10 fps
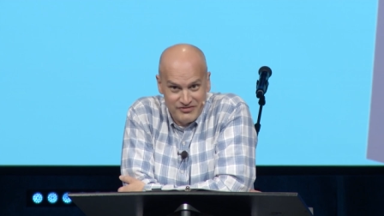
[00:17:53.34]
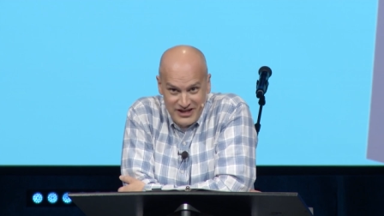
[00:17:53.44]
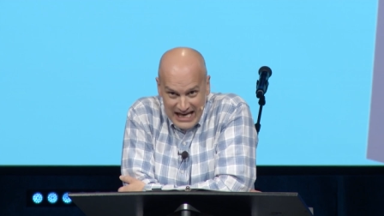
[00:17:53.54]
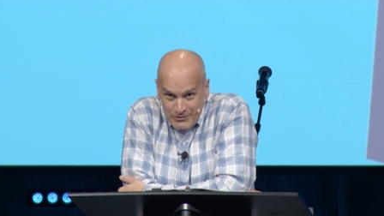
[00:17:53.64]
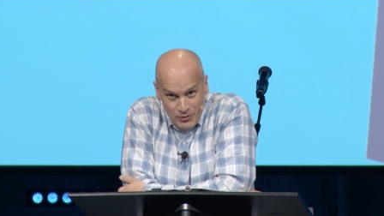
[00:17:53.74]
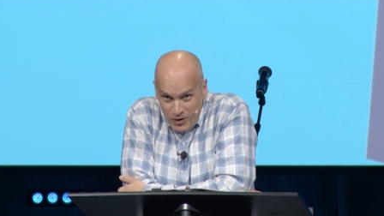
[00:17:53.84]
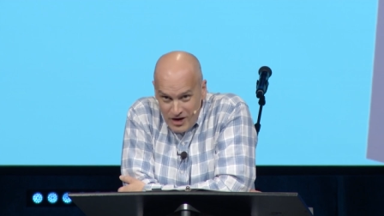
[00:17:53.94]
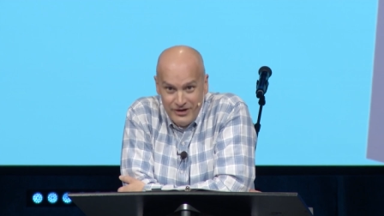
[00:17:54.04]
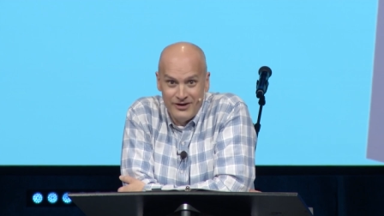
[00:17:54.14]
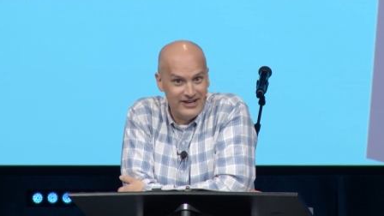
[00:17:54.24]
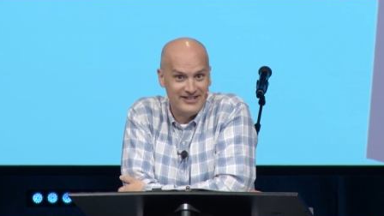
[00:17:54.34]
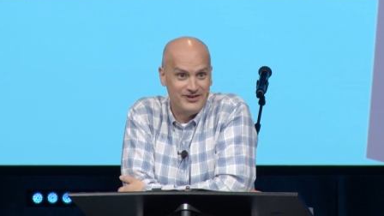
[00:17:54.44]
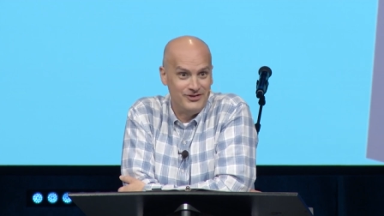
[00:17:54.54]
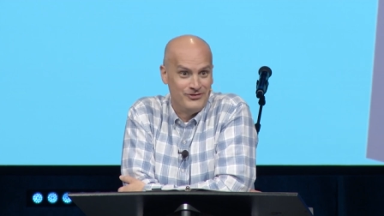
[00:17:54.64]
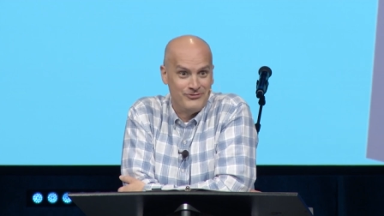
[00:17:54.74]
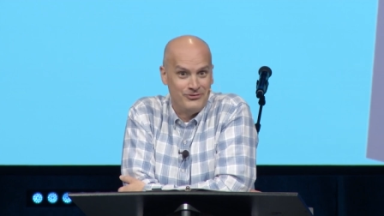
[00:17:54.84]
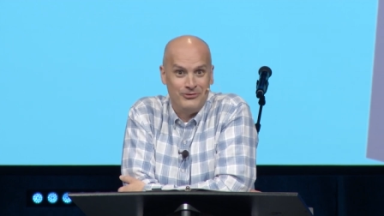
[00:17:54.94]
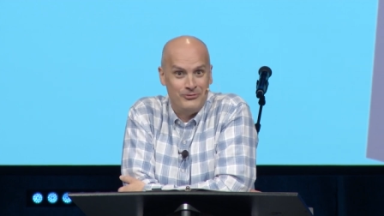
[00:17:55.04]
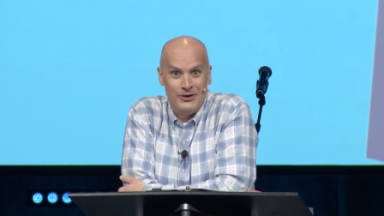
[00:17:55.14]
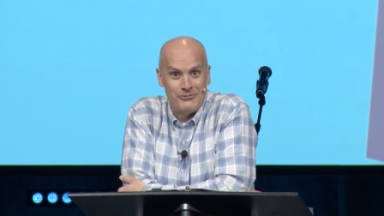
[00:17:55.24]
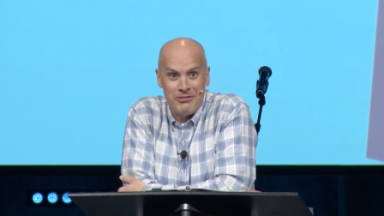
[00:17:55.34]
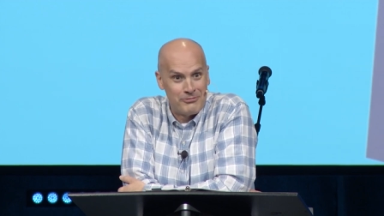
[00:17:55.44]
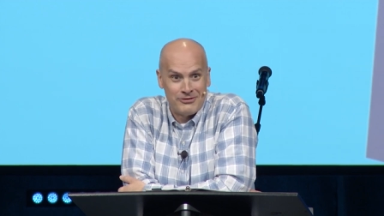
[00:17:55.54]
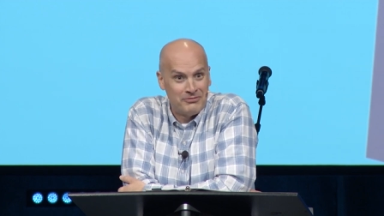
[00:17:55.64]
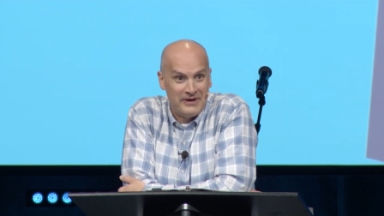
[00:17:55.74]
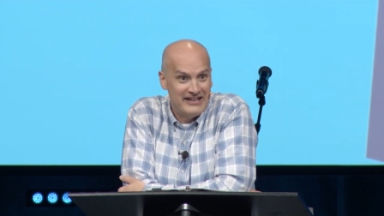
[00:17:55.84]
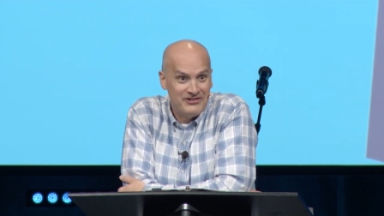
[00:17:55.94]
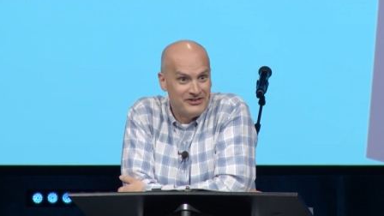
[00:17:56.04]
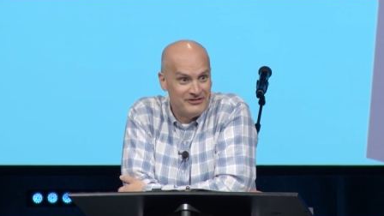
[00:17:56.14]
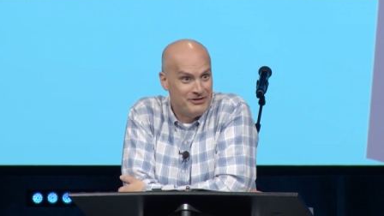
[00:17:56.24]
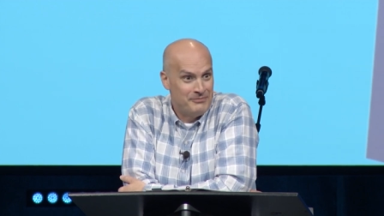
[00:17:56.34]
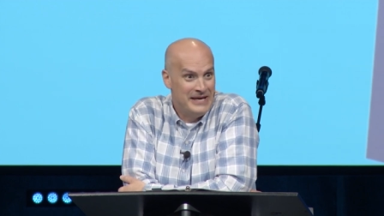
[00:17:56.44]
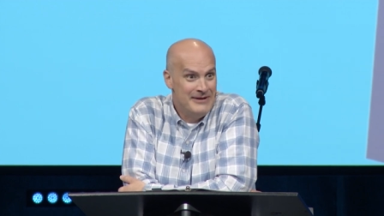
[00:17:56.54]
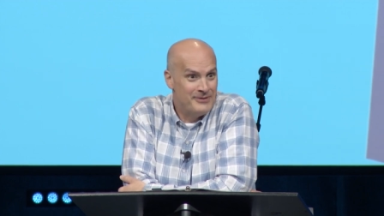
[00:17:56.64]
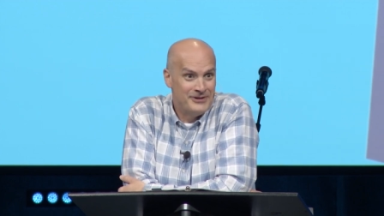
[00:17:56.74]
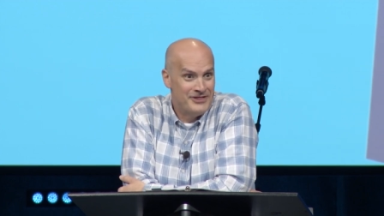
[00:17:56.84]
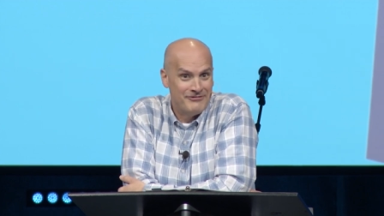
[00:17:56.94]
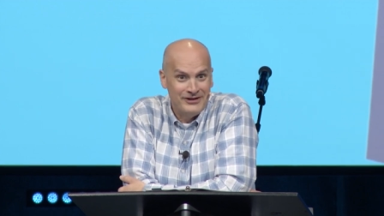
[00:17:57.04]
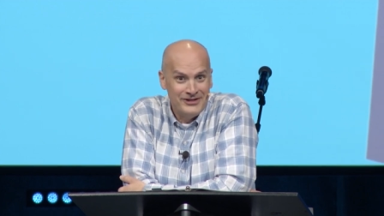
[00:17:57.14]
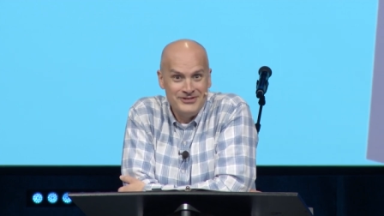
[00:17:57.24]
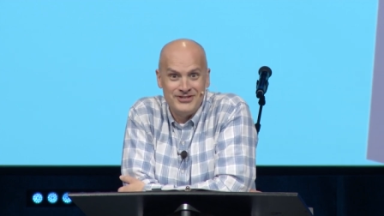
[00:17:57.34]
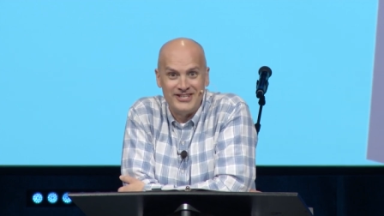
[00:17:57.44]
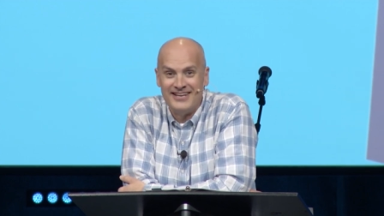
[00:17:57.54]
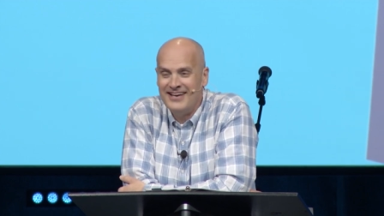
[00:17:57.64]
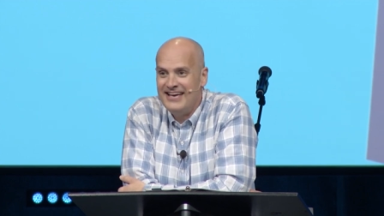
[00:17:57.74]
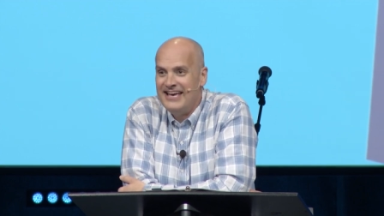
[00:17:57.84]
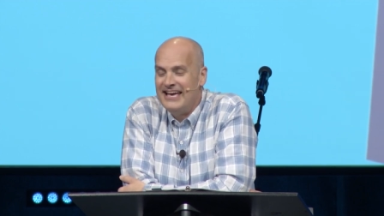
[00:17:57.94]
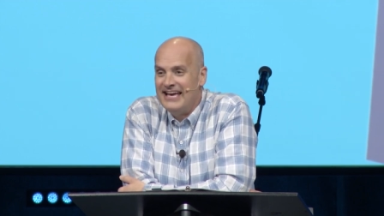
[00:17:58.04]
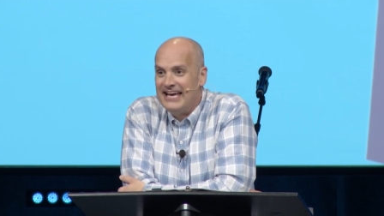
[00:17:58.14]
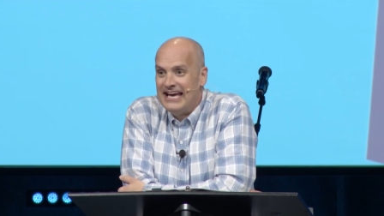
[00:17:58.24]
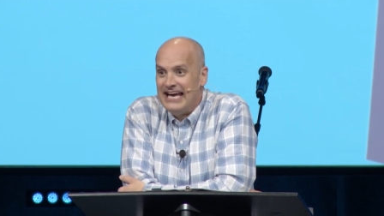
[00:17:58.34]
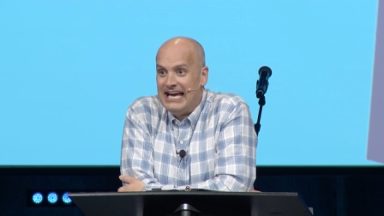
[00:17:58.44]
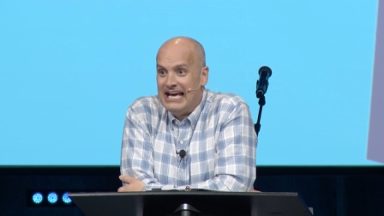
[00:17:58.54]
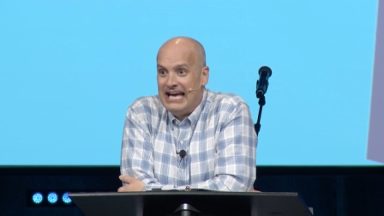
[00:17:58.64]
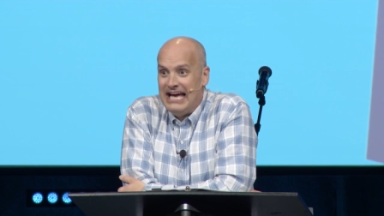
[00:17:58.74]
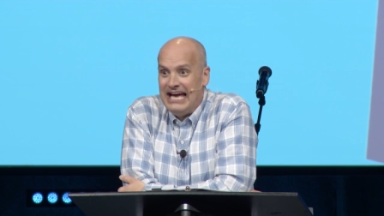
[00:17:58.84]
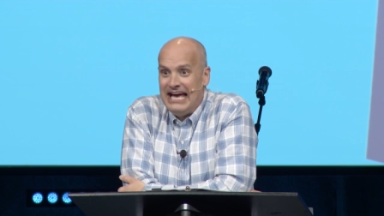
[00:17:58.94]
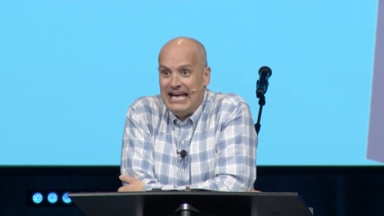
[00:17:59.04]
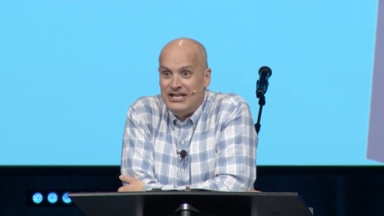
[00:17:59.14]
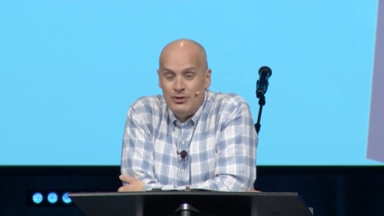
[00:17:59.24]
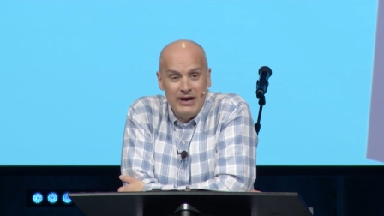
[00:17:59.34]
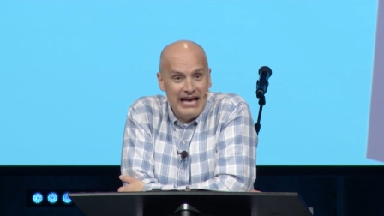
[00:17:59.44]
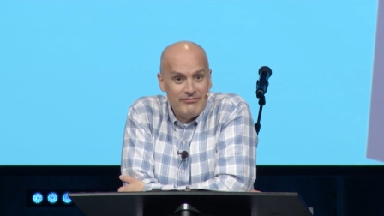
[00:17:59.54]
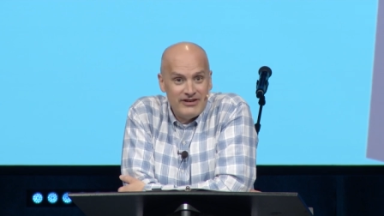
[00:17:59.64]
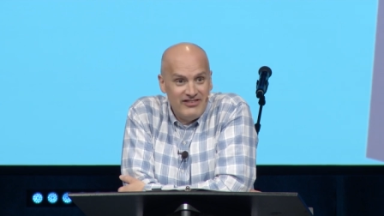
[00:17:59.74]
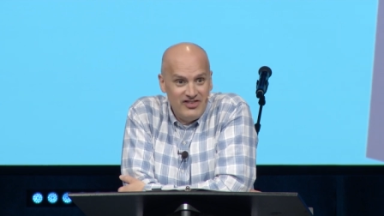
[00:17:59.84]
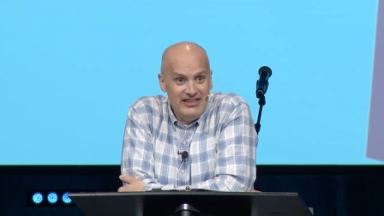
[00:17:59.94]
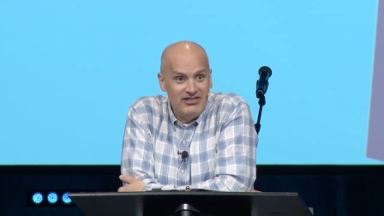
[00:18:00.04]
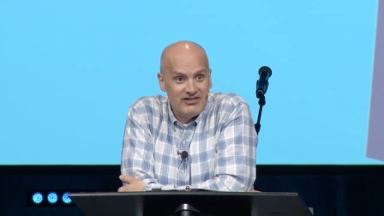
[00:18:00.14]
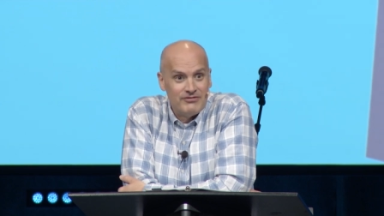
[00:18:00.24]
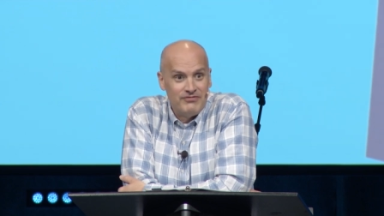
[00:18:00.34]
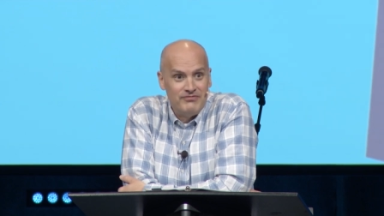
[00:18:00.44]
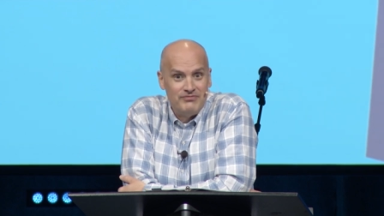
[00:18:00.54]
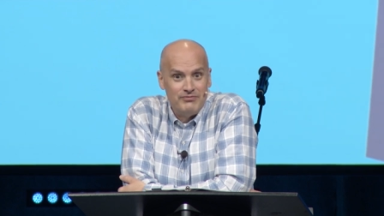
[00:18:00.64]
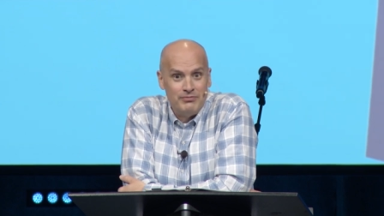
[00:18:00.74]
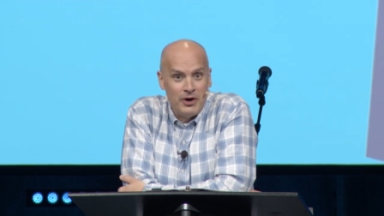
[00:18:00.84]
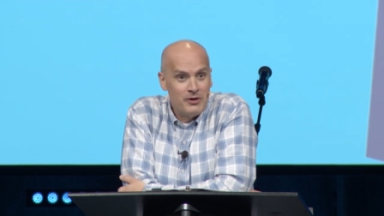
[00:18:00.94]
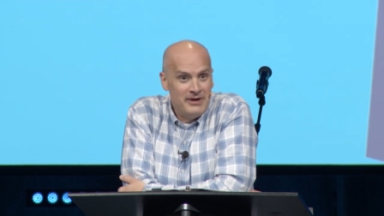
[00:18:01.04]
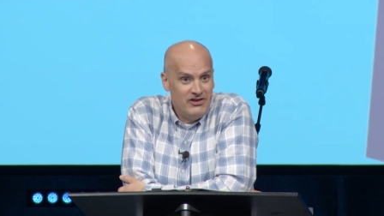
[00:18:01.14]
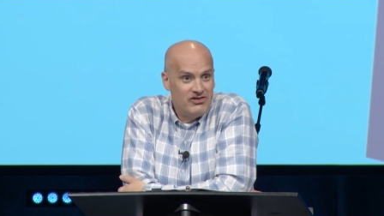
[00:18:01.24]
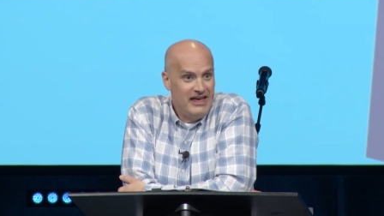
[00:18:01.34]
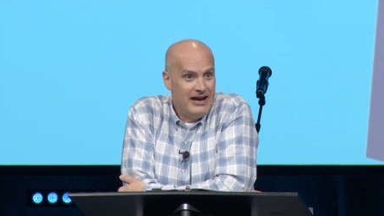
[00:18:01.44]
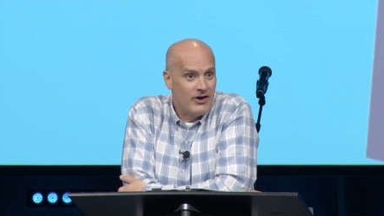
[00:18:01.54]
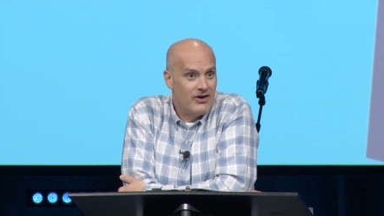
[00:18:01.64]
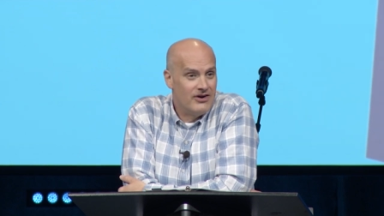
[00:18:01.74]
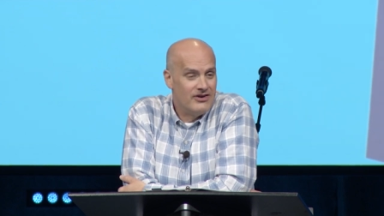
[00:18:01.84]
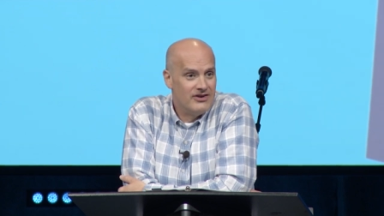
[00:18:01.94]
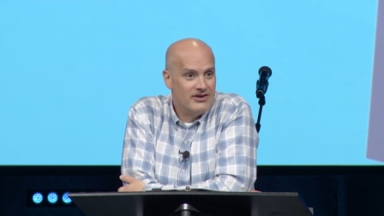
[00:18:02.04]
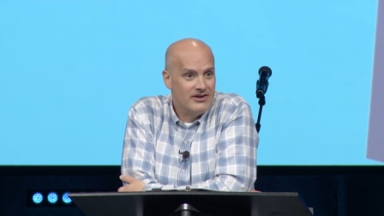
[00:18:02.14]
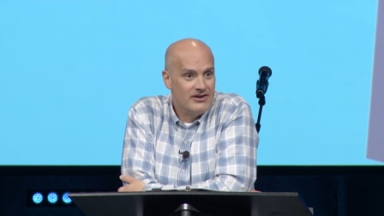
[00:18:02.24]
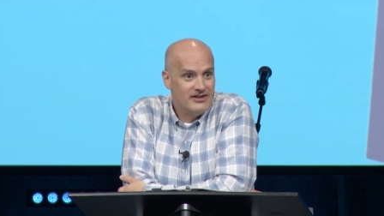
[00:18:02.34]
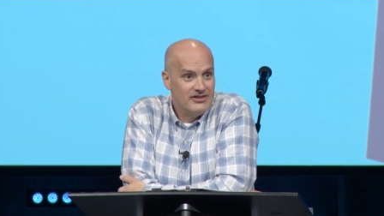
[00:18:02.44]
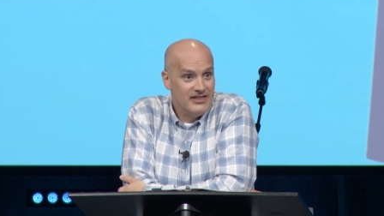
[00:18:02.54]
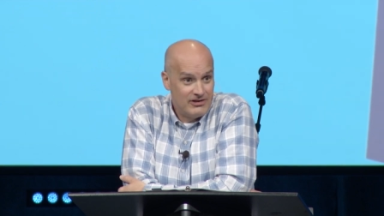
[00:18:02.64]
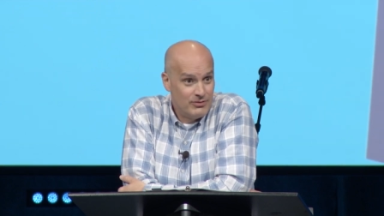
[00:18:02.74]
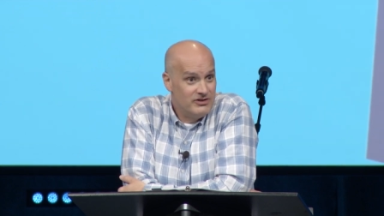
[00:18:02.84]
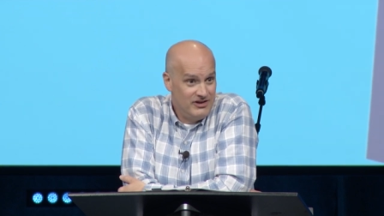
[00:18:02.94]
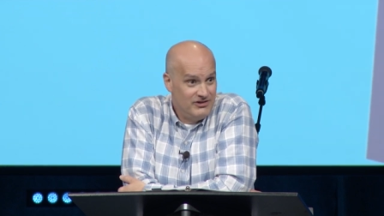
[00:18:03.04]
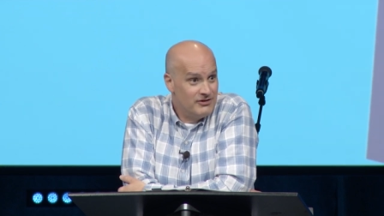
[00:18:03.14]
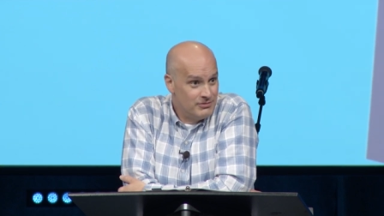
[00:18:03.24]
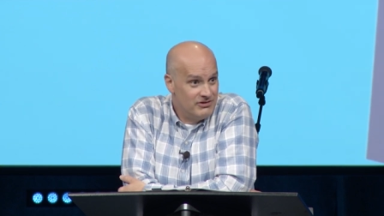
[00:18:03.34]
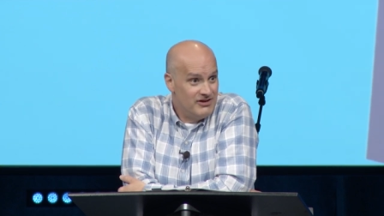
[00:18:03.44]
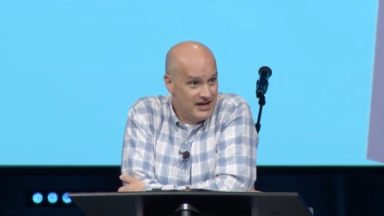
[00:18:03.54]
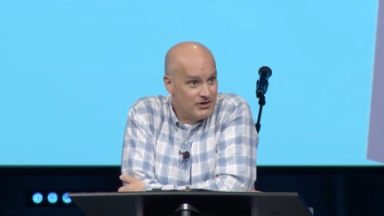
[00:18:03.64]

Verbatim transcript: get water? And do, what were the responses of the people in the village? And... And you have a sense of, part of me is there. That's what Jesus was saying.